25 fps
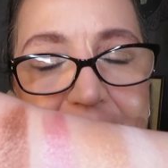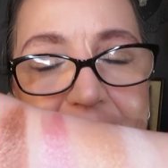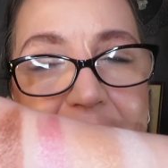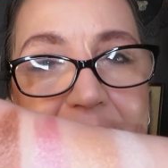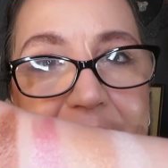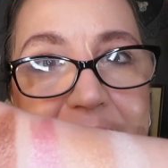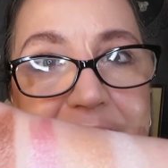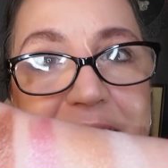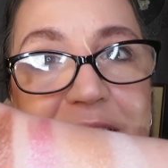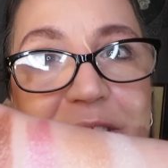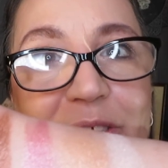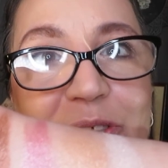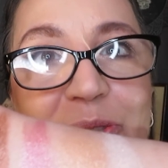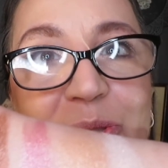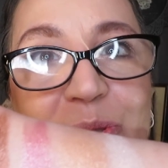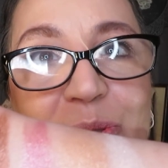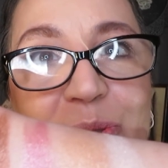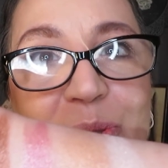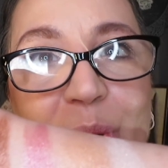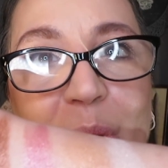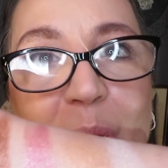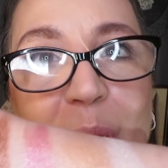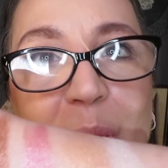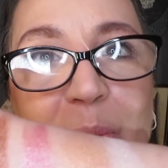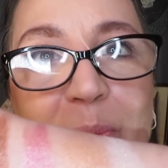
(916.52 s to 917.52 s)
and
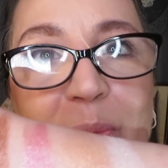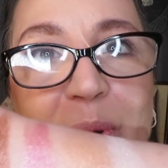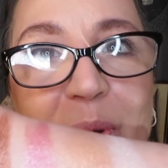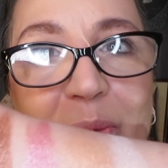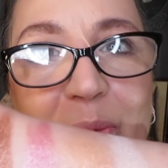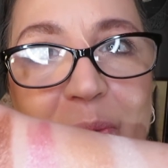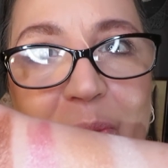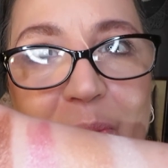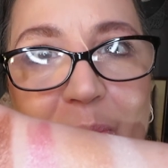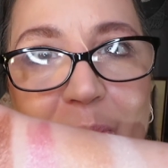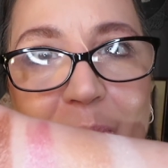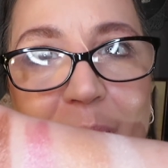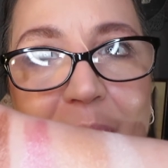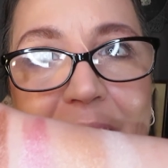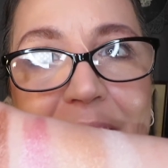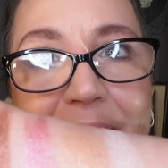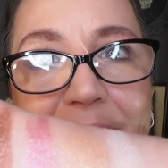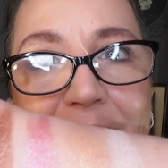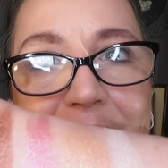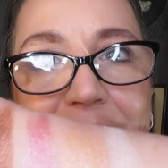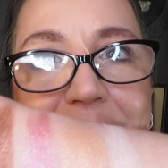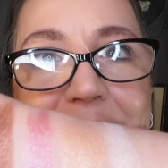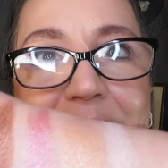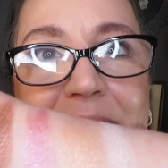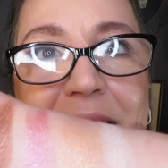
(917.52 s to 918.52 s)
strobe
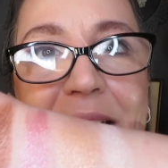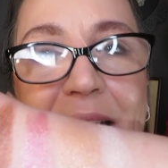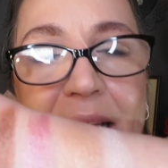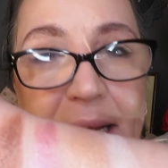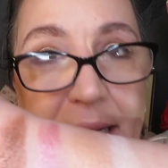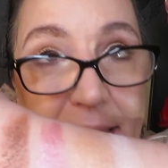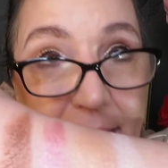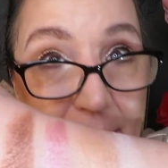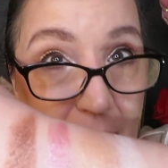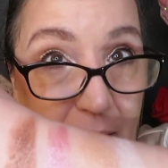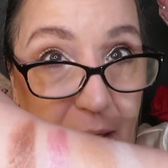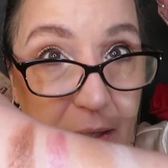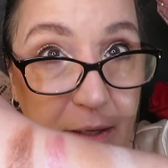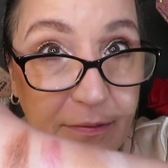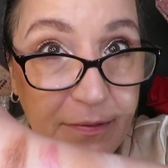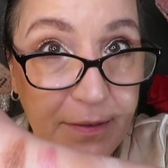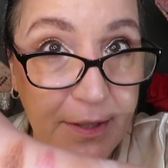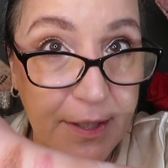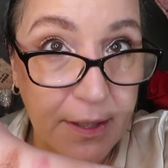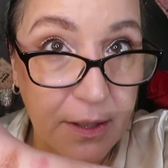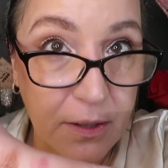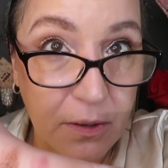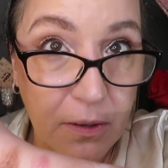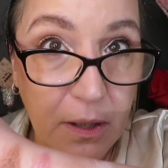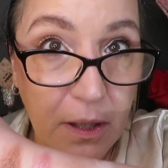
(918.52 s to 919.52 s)
white. Now, if
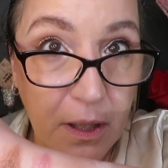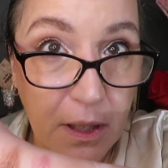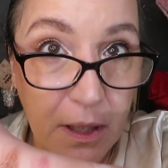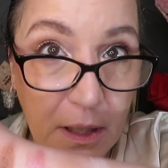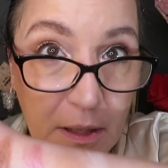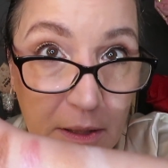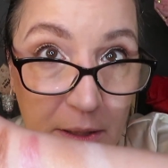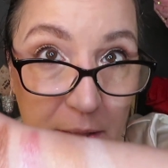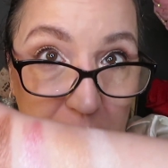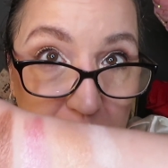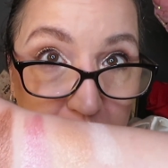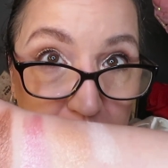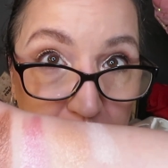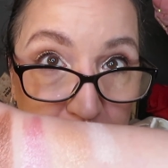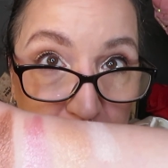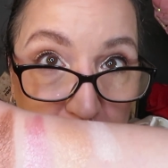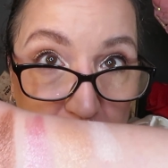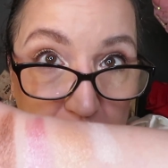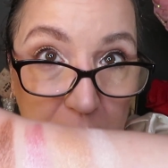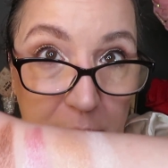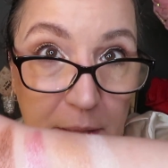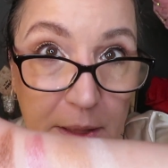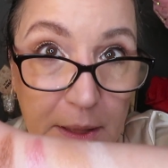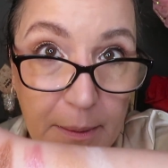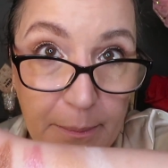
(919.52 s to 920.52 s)
Dior calls them
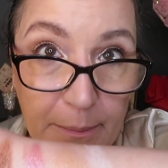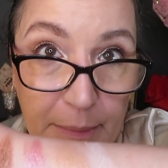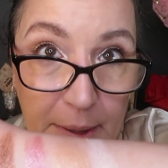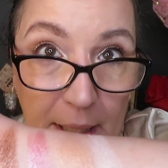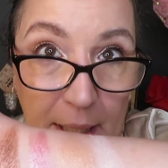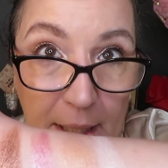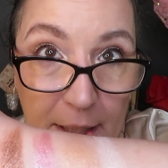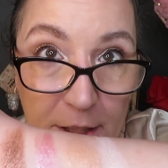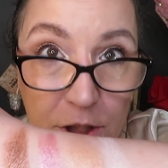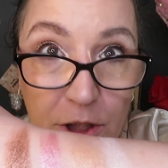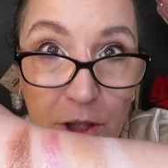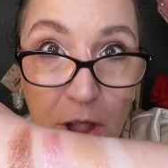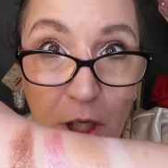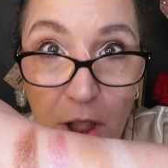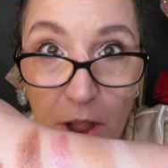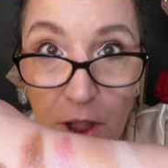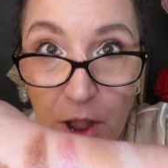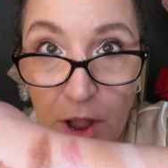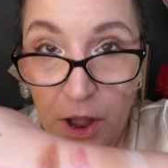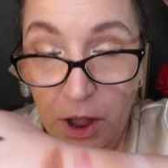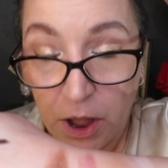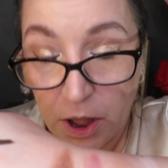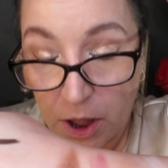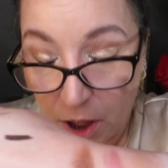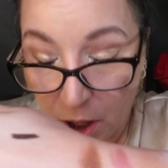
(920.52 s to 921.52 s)
bronze and blush,
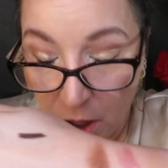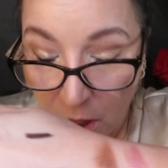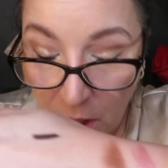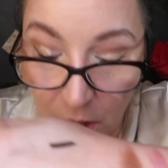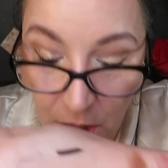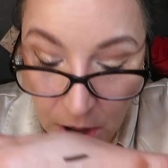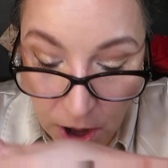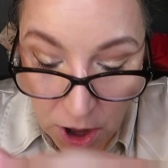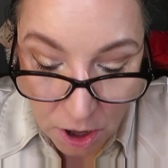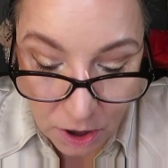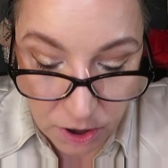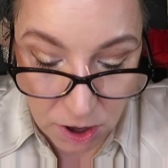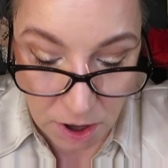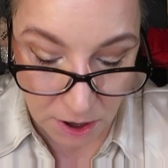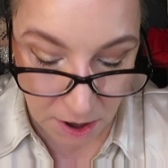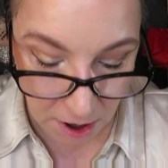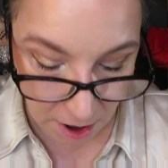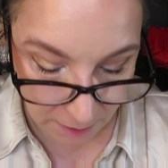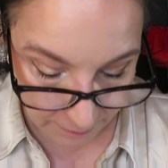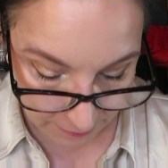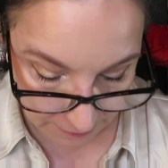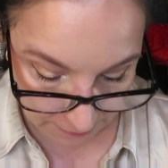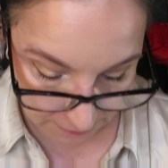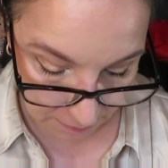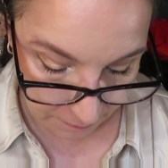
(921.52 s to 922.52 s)
you can use
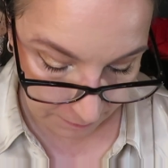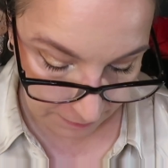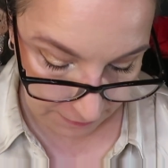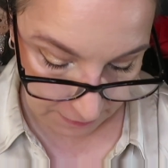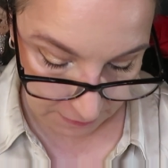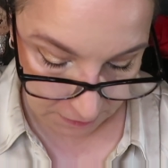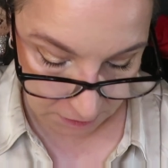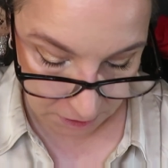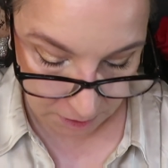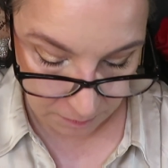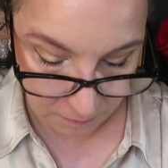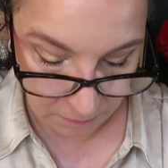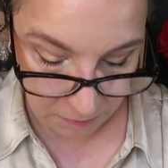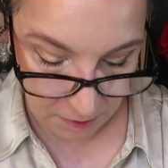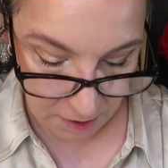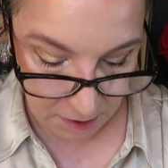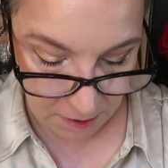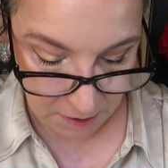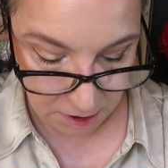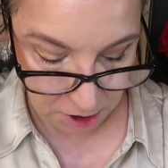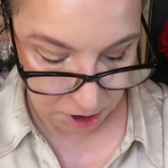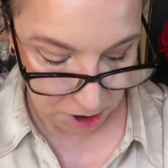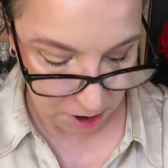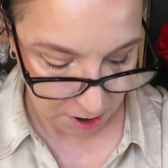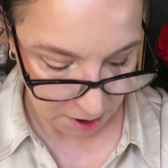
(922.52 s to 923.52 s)
them as a blush and
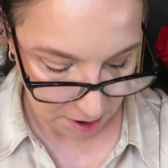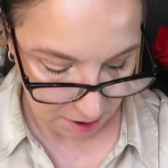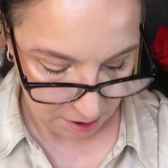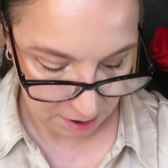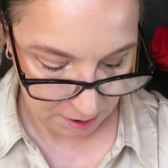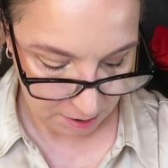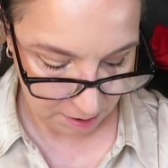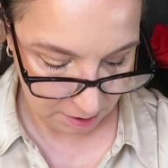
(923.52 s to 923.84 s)
bronzer.